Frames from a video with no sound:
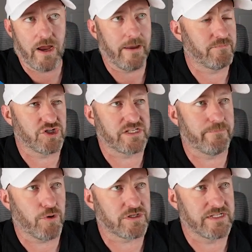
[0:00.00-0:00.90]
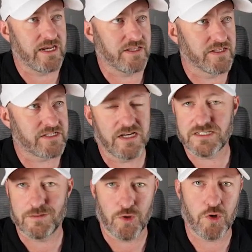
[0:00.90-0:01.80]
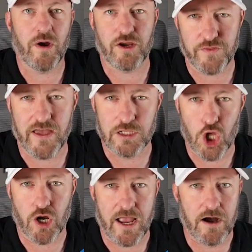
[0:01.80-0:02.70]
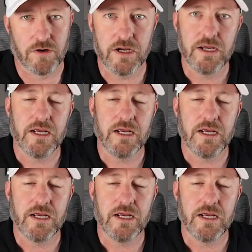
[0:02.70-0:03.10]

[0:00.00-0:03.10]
I am just impersonating this customer who I could then log out.